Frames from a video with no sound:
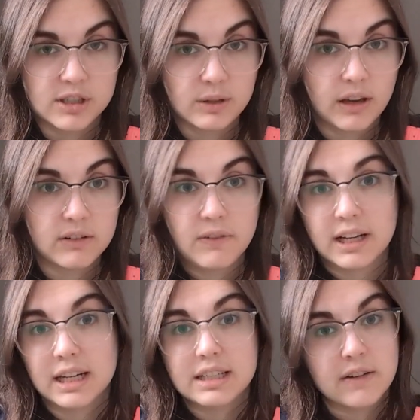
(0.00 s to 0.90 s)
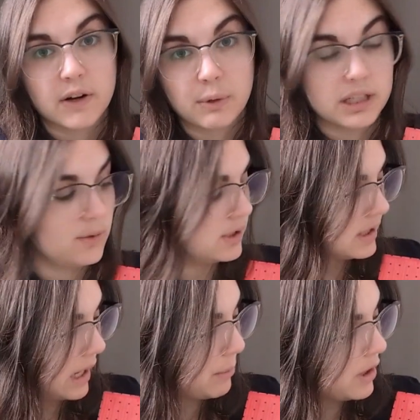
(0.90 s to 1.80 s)
so I have to find a different way to
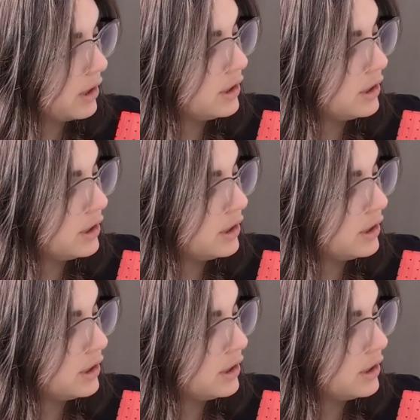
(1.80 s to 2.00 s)
escape.